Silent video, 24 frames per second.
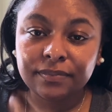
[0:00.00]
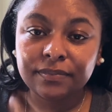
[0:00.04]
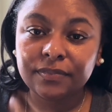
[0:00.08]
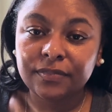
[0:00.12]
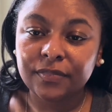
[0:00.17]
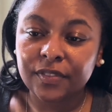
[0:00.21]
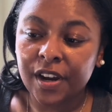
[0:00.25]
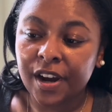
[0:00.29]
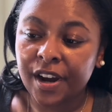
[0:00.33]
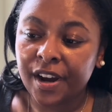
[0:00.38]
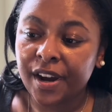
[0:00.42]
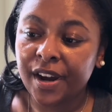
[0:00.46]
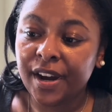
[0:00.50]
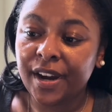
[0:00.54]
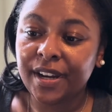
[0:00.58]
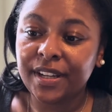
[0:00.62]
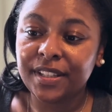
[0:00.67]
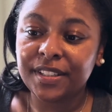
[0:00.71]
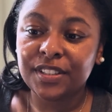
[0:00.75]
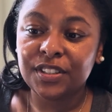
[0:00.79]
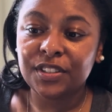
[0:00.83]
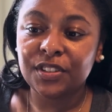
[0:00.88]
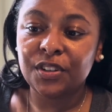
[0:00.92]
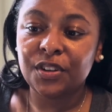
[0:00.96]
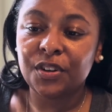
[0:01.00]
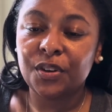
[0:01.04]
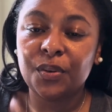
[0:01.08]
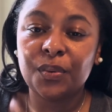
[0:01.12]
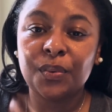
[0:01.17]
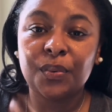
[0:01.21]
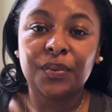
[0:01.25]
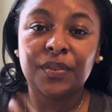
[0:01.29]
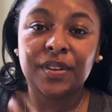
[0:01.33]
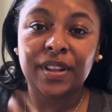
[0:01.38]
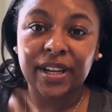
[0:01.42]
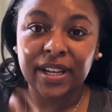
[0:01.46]
All right.
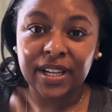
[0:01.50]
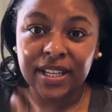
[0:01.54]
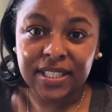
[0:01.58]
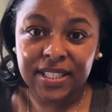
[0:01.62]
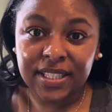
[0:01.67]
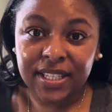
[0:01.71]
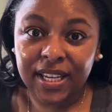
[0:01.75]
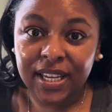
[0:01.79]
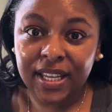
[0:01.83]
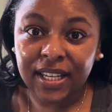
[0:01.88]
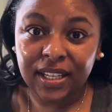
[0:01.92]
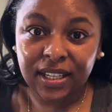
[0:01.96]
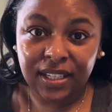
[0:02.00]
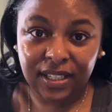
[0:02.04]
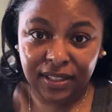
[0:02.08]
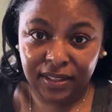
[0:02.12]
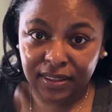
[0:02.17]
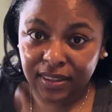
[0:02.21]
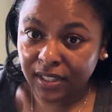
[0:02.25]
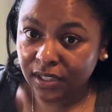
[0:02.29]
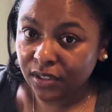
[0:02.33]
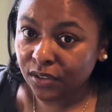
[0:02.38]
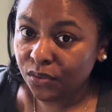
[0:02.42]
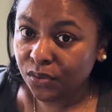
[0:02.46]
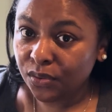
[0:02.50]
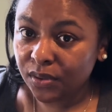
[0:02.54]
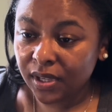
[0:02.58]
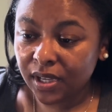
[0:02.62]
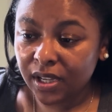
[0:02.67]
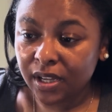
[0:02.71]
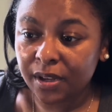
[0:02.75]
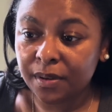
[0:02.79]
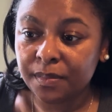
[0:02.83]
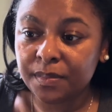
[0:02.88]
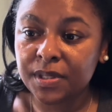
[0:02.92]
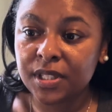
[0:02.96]
So like I said, anything new that
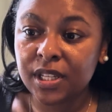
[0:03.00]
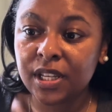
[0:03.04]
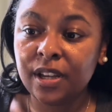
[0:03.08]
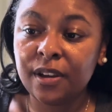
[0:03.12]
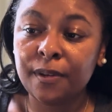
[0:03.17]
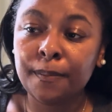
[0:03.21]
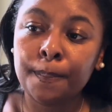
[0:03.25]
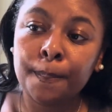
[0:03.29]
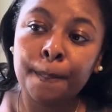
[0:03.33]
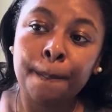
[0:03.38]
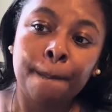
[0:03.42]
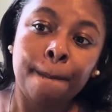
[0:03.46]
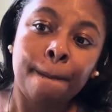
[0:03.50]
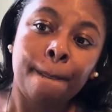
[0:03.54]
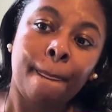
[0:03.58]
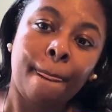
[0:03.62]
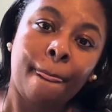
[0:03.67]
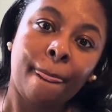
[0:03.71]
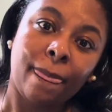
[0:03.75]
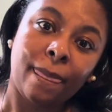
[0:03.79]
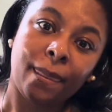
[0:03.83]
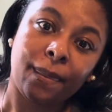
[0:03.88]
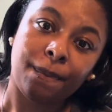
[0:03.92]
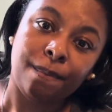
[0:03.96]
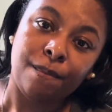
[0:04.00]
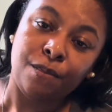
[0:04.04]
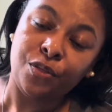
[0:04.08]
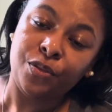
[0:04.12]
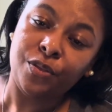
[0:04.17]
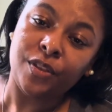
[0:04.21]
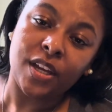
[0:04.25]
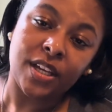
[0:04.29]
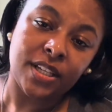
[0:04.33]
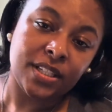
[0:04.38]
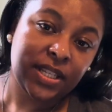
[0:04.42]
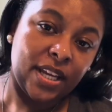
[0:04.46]
comes up,
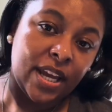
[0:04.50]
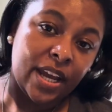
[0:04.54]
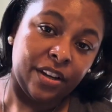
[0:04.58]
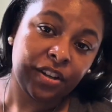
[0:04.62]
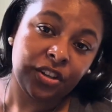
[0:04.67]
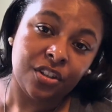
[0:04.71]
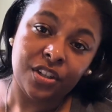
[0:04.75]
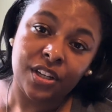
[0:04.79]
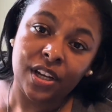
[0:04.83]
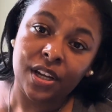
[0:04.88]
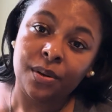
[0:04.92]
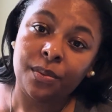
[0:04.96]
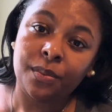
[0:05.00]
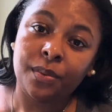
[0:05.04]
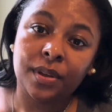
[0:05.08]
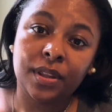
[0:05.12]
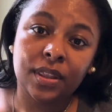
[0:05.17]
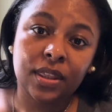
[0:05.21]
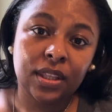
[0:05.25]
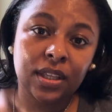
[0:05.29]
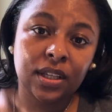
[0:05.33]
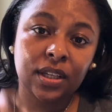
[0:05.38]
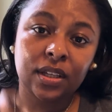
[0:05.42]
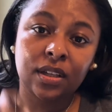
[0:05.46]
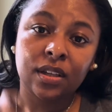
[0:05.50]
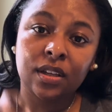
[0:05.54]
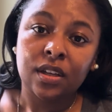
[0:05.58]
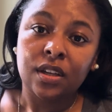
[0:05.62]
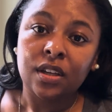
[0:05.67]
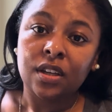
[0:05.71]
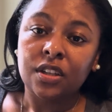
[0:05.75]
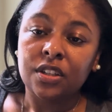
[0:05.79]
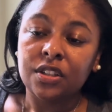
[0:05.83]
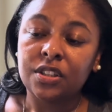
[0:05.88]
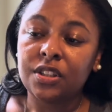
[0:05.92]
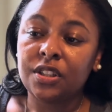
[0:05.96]
attack your debt with it.
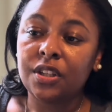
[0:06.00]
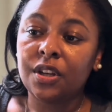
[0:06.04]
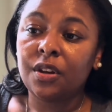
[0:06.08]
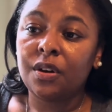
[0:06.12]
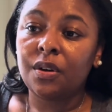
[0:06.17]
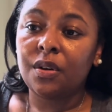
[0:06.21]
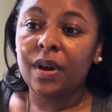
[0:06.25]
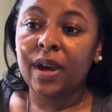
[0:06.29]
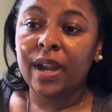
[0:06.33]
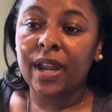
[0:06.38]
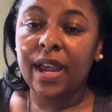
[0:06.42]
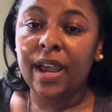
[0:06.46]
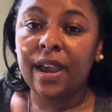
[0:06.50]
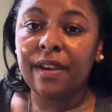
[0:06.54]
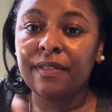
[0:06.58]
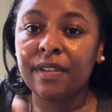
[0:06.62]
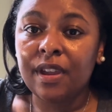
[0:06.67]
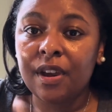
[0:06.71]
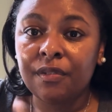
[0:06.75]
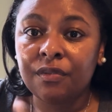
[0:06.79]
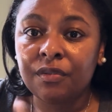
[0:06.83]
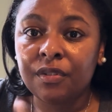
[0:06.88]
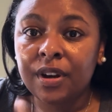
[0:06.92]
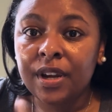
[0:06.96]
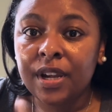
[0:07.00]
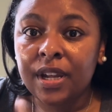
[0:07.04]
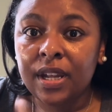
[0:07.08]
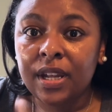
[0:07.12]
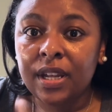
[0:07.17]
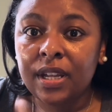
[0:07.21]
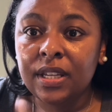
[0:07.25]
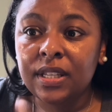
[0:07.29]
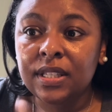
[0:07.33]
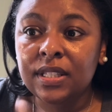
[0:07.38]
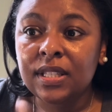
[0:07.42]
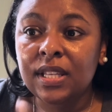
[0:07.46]
So I have that
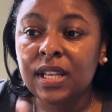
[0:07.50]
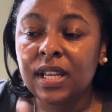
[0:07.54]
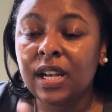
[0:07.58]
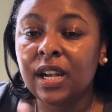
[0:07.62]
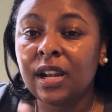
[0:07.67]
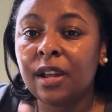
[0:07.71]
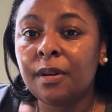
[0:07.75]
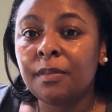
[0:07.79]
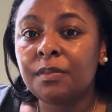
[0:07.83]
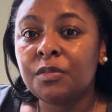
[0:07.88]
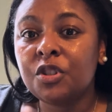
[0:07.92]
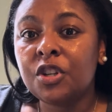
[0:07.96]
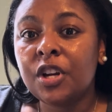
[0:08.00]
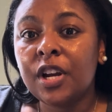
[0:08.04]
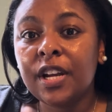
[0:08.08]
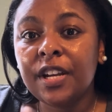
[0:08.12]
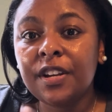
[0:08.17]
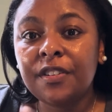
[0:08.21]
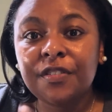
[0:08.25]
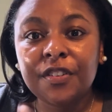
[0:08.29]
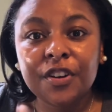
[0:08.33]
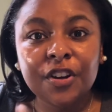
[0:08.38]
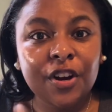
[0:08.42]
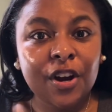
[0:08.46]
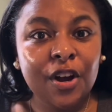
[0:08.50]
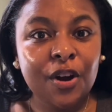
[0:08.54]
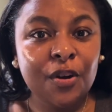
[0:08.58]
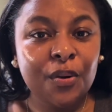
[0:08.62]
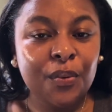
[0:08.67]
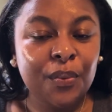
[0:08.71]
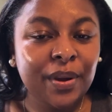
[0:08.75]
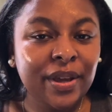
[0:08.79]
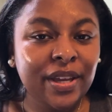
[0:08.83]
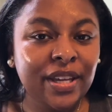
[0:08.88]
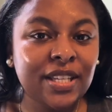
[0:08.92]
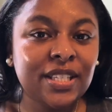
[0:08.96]
raise, and I'm trying to figure out
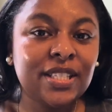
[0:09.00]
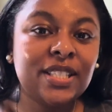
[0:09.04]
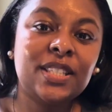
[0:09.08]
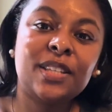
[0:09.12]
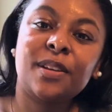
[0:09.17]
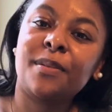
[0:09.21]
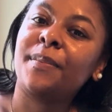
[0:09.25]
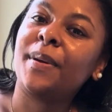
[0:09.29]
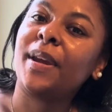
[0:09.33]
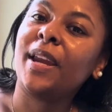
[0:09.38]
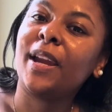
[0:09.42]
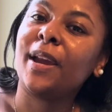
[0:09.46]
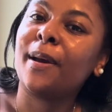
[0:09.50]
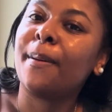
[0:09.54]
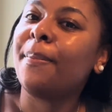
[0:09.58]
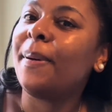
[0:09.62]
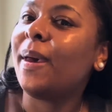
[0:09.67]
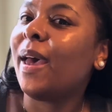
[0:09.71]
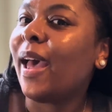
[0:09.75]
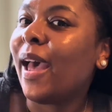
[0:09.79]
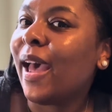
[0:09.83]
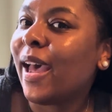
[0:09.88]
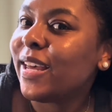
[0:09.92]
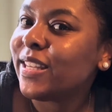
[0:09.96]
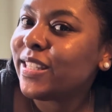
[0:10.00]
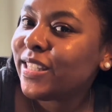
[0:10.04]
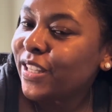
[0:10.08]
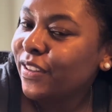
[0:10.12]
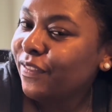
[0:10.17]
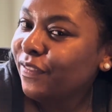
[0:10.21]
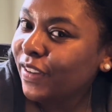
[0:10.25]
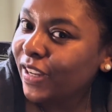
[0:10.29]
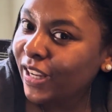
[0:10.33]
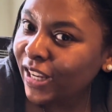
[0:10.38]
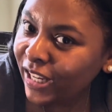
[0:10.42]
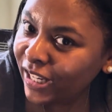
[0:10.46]
ways to make passive
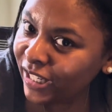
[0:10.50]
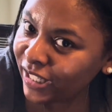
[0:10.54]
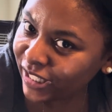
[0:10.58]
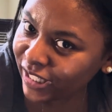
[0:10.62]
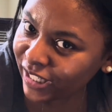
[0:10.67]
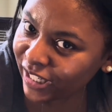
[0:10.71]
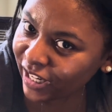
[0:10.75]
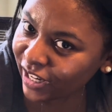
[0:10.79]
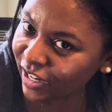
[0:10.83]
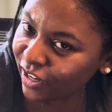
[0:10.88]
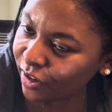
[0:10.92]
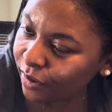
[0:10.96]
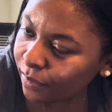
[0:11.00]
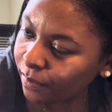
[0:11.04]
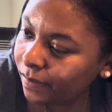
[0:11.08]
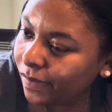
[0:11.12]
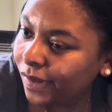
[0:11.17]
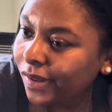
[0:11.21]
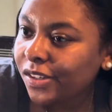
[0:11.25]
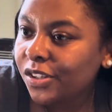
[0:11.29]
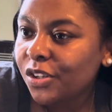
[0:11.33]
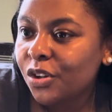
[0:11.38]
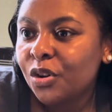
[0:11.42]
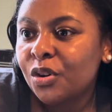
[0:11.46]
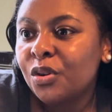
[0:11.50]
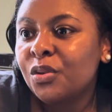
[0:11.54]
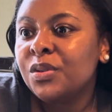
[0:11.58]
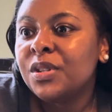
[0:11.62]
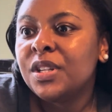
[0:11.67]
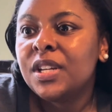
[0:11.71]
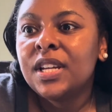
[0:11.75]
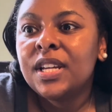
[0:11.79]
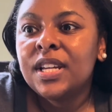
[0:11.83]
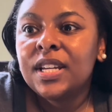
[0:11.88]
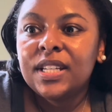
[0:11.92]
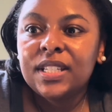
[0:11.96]
income that don't
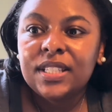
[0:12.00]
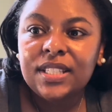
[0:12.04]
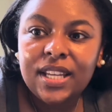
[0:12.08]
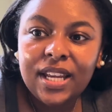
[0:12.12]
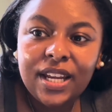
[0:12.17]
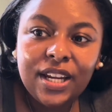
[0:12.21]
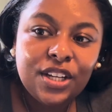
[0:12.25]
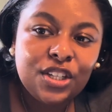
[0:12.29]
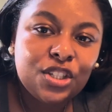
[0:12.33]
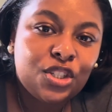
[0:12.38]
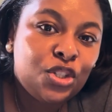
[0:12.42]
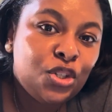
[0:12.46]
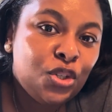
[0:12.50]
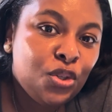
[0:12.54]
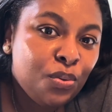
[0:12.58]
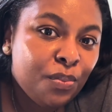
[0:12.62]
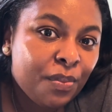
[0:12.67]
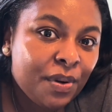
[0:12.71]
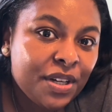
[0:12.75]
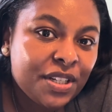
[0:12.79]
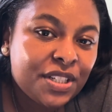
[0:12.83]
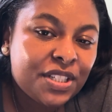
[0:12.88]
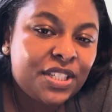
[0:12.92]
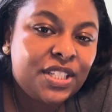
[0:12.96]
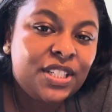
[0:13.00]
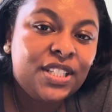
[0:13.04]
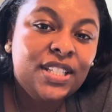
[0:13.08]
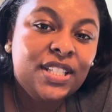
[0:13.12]
take too much